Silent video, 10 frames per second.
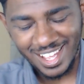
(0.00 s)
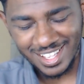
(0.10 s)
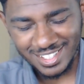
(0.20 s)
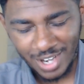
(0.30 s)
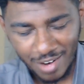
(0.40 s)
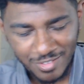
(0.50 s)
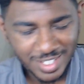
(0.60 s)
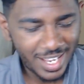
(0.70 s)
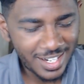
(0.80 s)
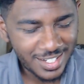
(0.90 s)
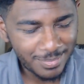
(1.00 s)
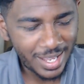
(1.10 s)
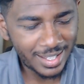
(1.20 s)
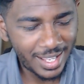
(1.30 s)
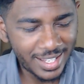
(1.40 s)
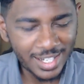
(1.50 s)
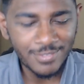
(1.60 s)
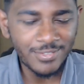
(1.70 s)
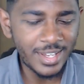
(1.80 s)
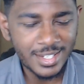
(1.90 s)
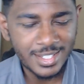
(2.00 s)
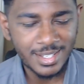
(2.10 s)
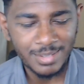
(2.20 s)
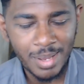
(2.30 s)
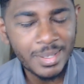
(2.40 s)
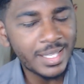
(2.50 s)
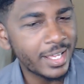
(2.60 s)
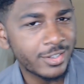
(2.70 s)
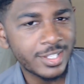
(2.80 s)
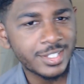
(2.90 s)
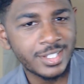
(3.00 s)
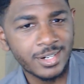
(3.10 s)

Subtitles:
So I've decided to make like an event maybe later this year